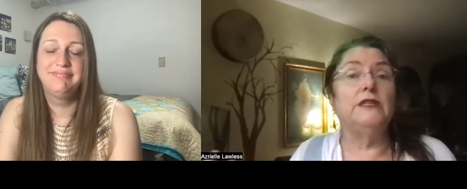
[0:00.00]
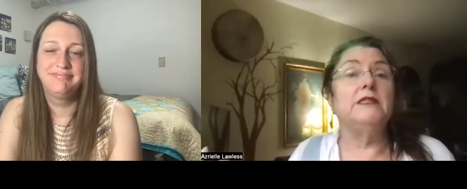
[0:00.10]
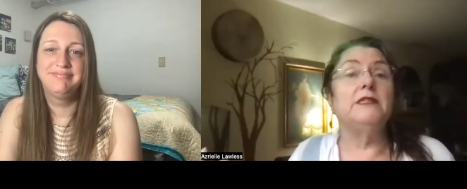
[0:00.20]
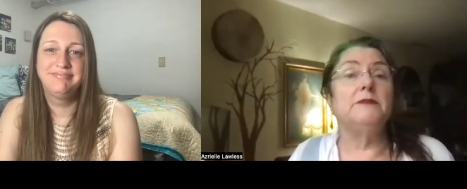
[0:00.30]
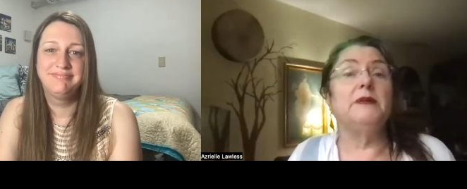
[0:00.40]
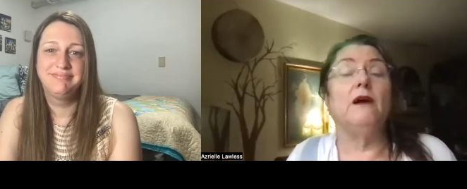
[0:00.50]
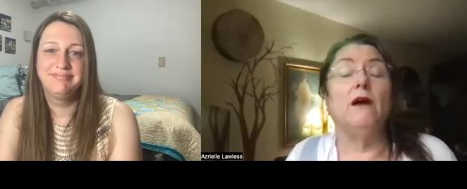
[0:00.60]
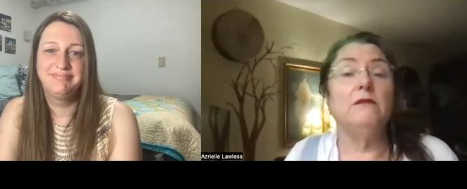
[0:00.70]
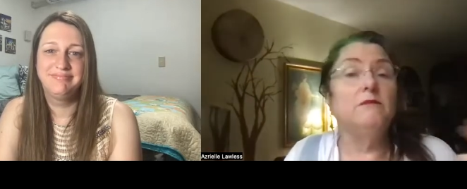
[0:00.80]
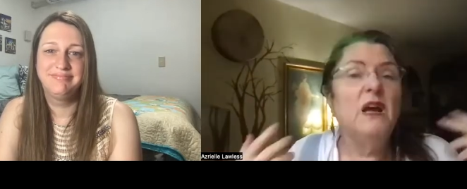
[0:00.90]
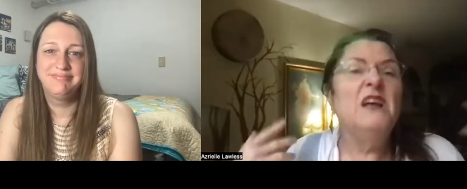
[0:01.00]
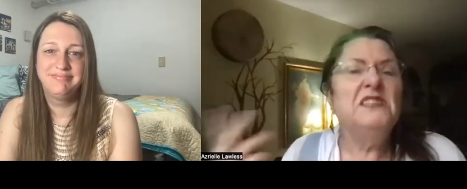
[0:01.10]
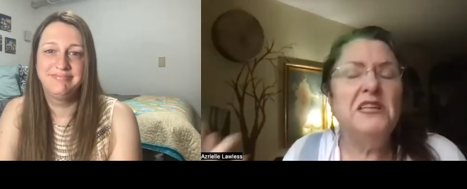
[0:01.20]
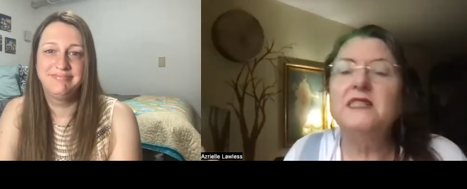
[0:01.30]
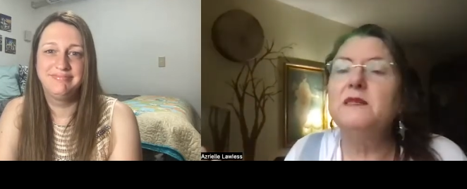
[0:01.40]
Speaker 1: needs to be on.
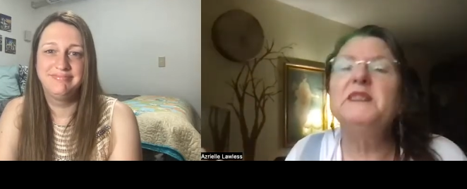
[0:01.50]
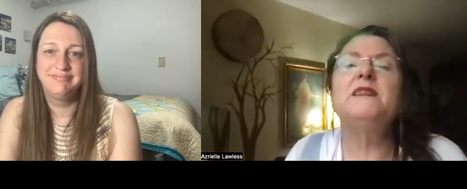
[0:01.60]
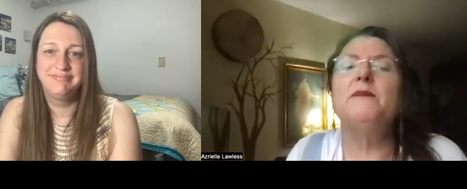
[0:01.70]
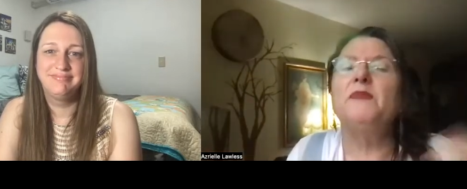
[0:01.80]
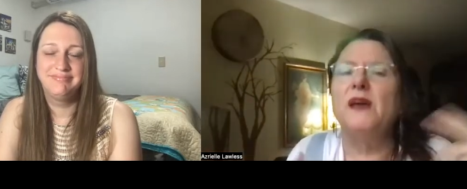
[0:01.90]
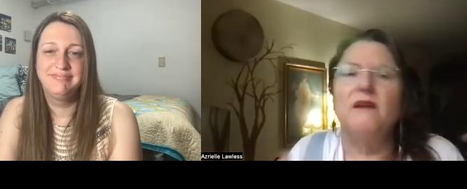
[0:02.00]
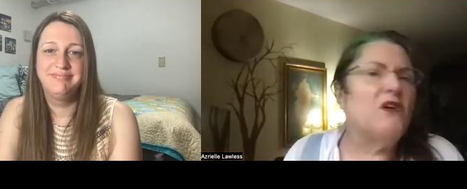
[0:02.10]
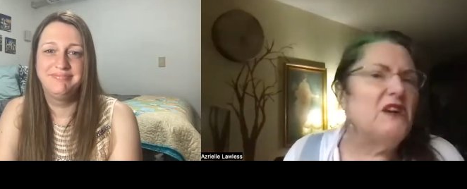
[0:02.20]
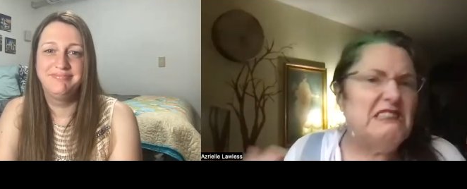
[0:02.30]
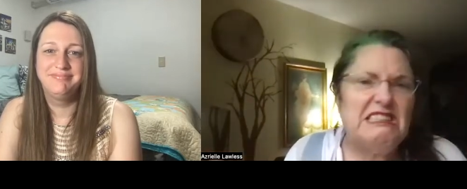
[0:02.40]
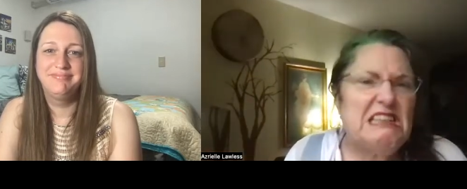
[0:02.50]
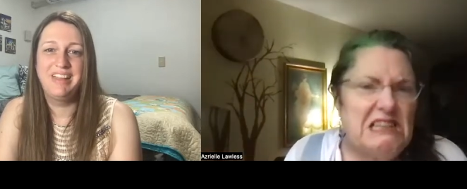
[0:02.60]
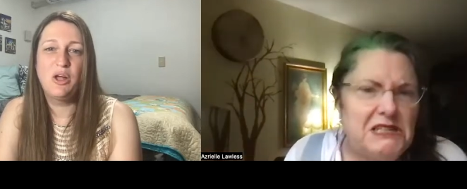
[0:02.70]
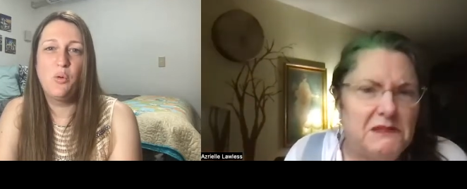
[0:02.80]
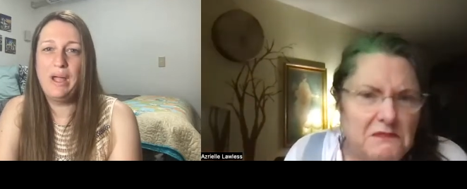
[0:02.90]
Needs to be something I've already seen.
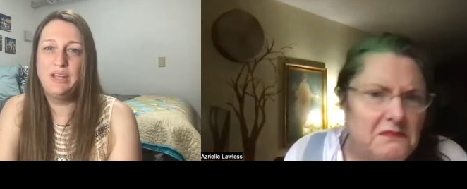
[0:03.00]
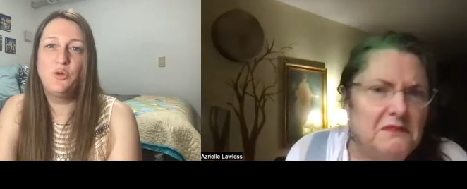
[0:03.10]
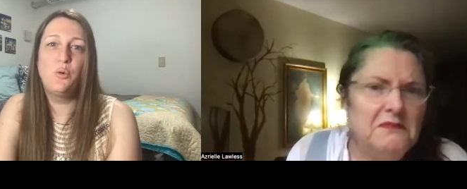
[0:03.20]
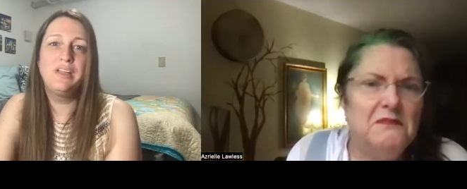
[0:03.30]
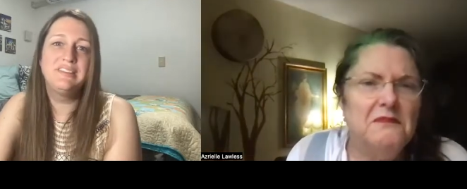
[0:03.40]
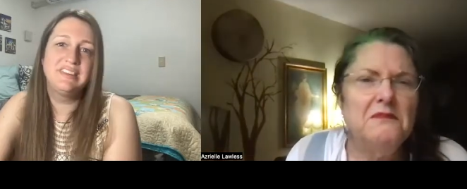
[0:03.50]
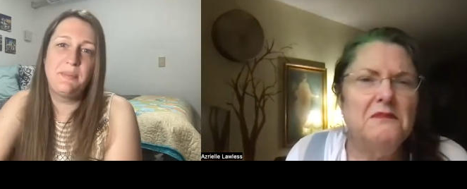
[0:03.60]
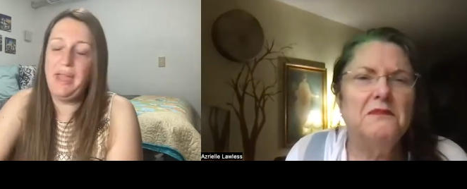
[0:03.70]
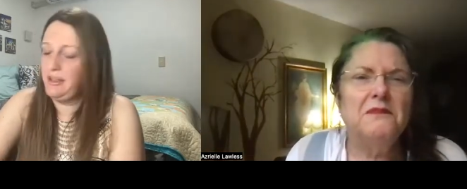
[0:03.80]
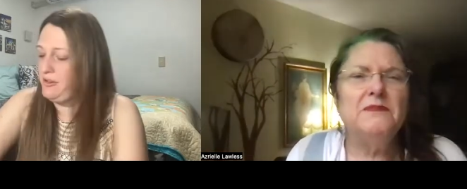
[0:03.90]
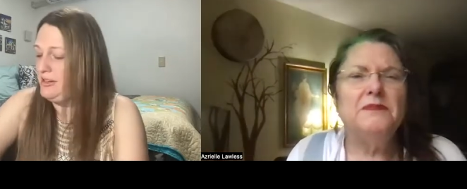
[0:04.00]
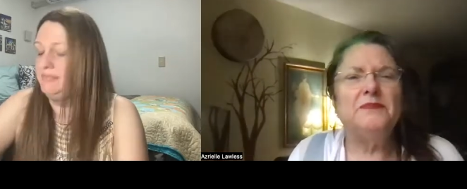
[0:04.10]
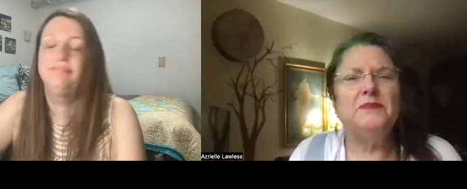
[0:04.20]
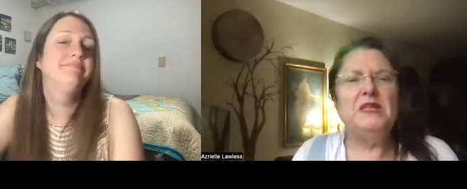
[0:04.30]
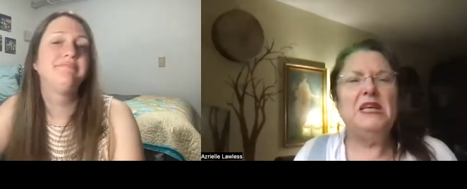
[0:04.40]
A white
Speaker 2: noise in the background.
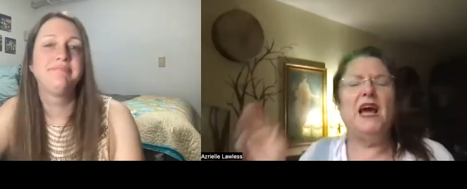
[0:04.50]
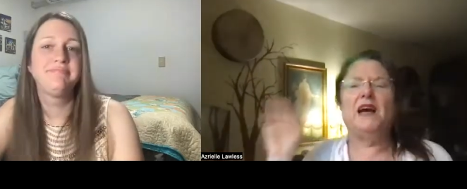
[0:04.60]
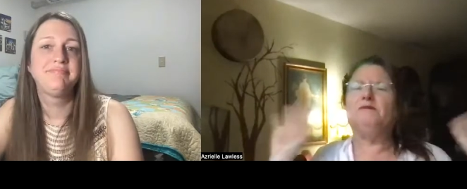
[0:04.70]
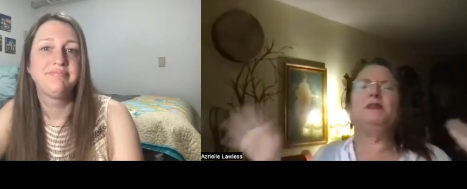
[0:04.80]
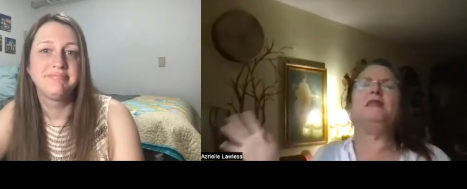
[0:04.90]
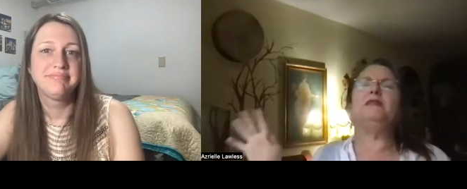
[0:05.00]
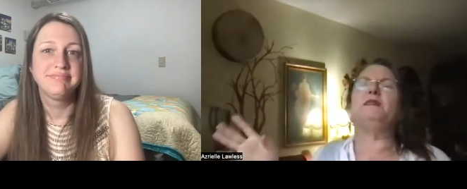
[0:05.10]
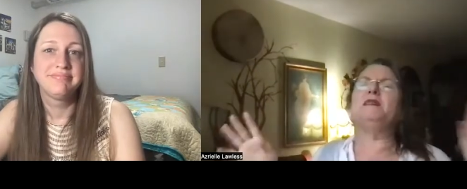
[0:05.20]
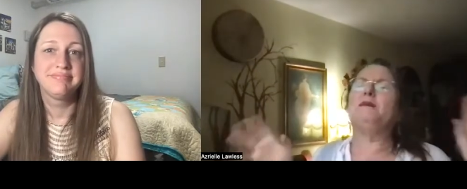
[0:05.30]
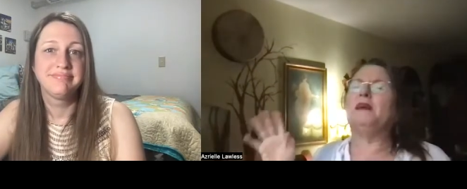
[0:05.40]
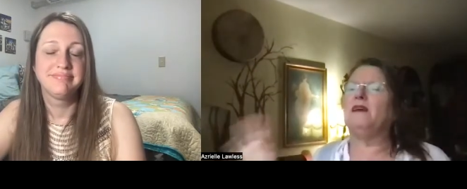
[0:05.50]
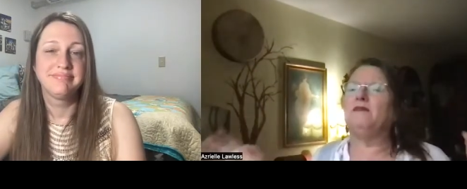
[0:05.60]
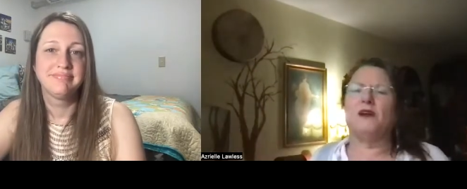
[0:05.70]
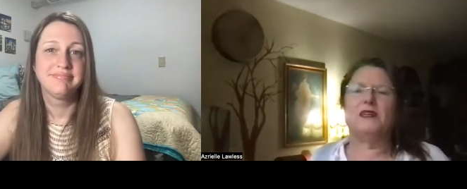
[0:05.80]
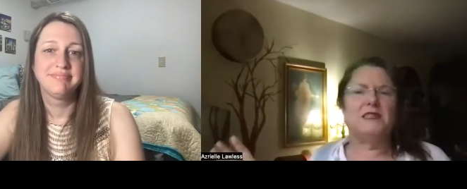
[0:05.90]
Speaker 1: Yeah, needs to be something I've
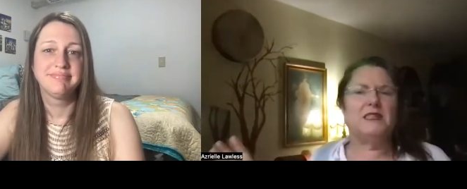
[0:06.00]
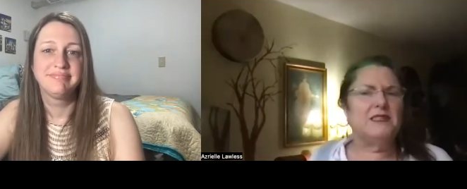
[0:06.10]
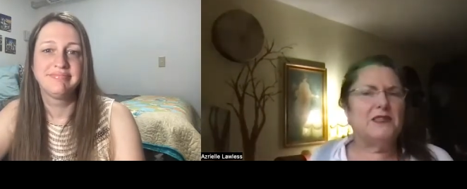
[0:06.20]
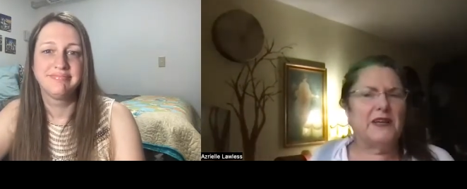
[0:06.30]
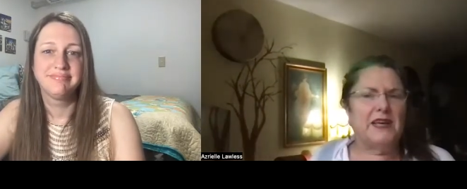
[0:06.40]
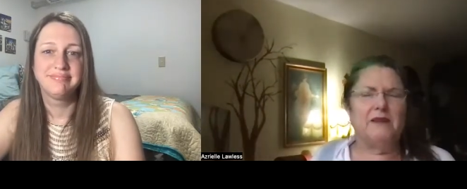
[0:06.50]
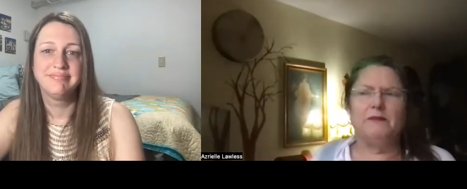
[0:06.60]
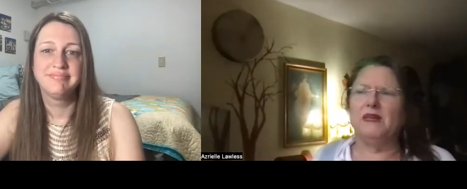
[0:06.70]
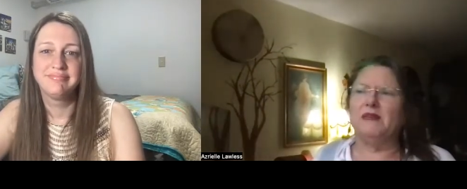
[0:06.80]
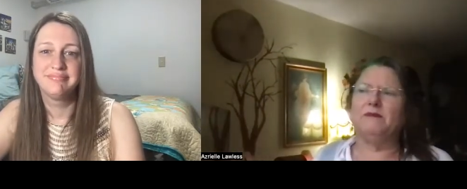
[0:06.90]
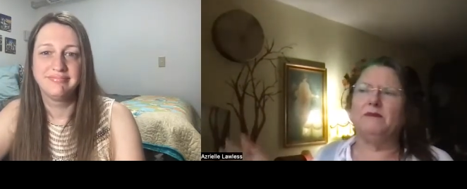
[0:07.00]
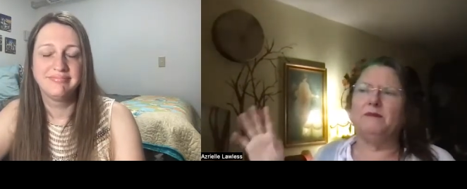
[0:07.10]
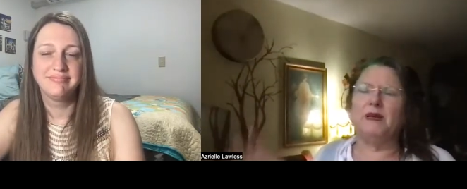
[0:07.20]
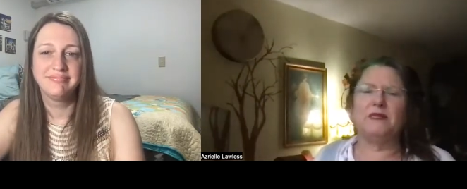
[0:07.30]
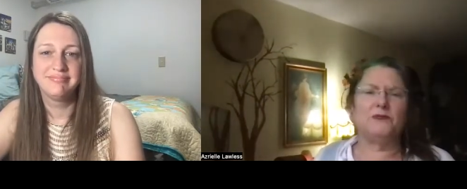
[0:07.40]
already seen, so I can't be
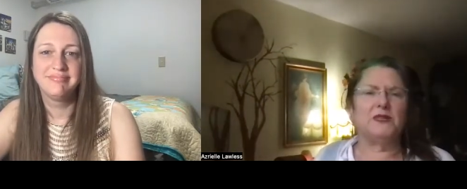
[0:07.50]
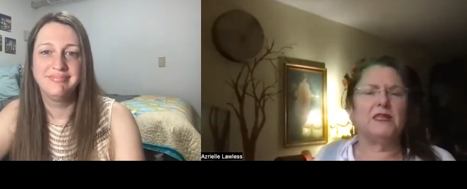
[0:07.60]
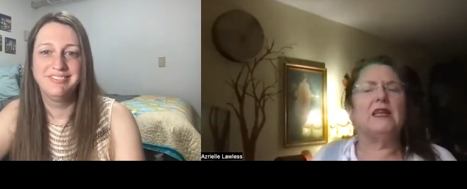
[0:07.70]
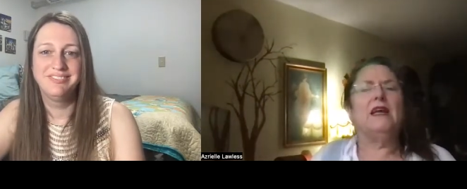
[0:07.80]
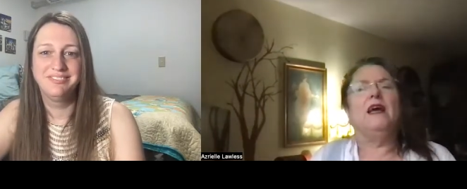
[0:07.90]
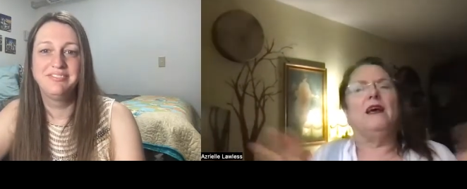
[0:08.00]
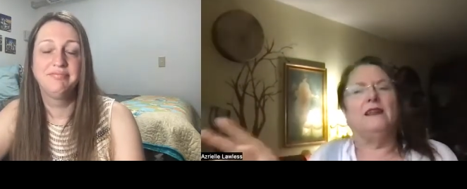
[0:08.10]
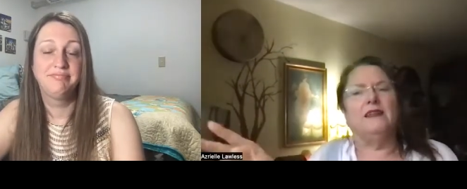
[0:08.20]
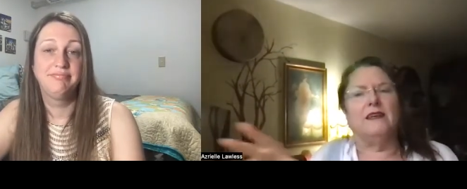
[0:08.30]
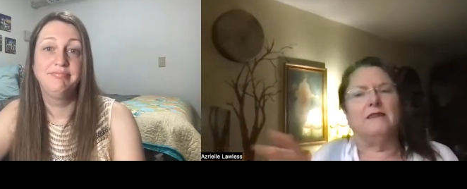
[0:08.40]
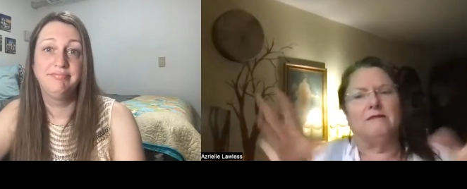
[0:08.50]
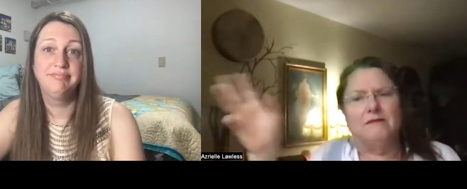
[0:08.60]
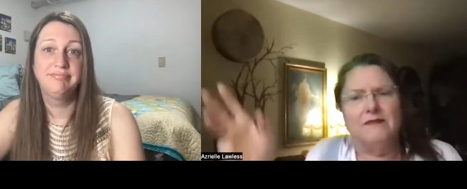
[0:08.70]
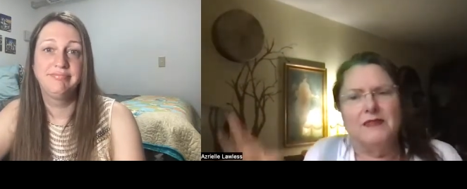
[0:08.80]
messing with it. And then, mm-hmm.